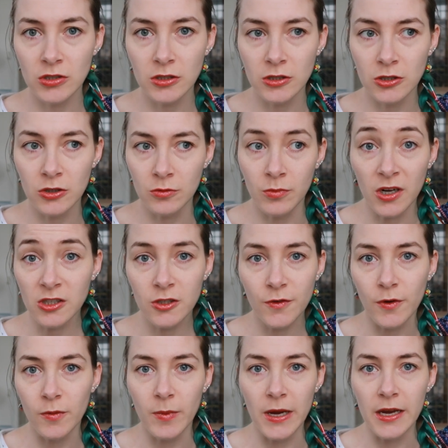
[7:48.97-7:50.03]
too much
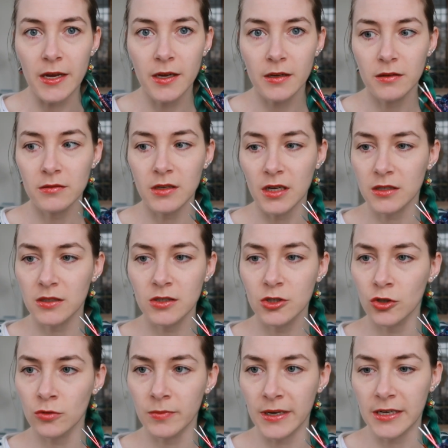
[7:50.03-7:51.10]
for me. That's
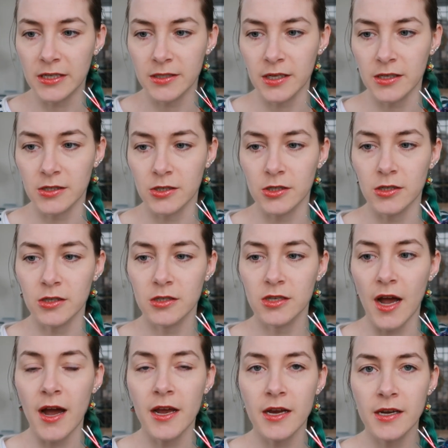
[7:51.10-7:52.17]
too many stitches.
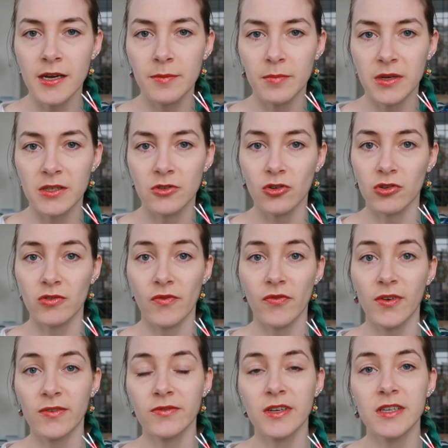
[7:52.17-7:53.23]
I knit my socks on
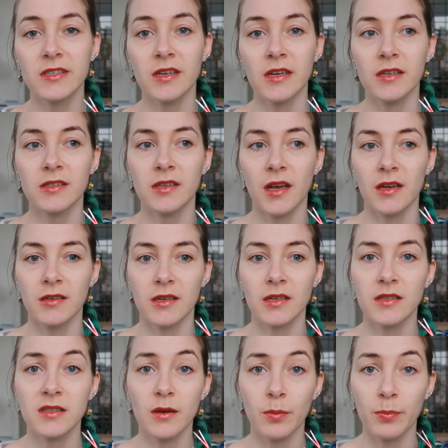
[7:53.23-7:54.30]
56 and
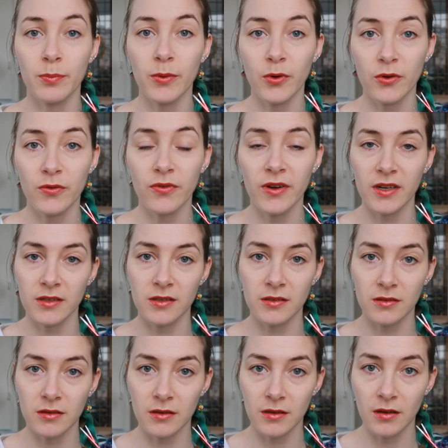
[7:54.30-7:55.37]
that's a perfect
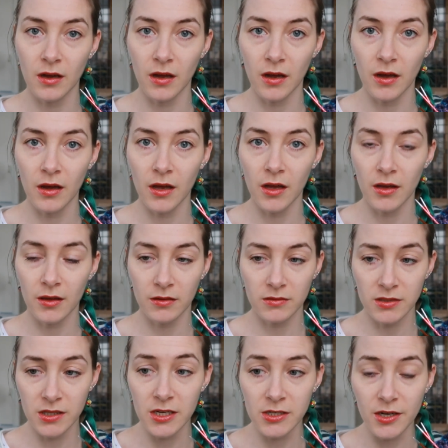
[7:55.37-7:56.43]

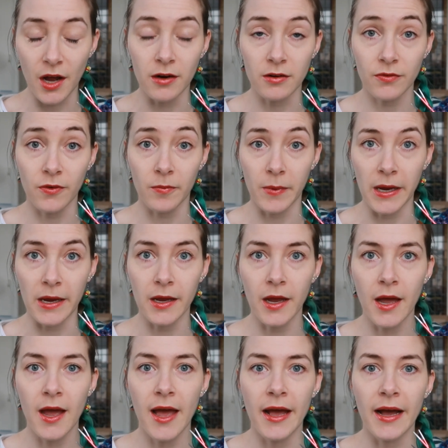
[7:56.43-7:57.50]
stitch count for me.
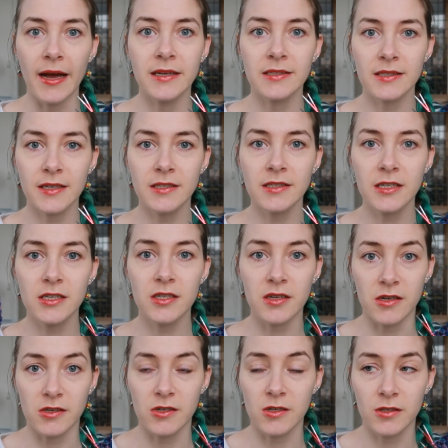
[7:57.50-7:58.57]
And 60
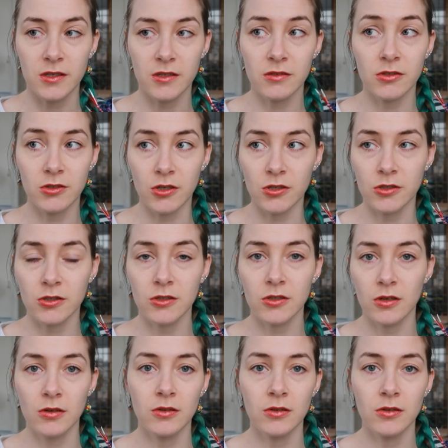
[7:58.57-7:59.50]
stitches is just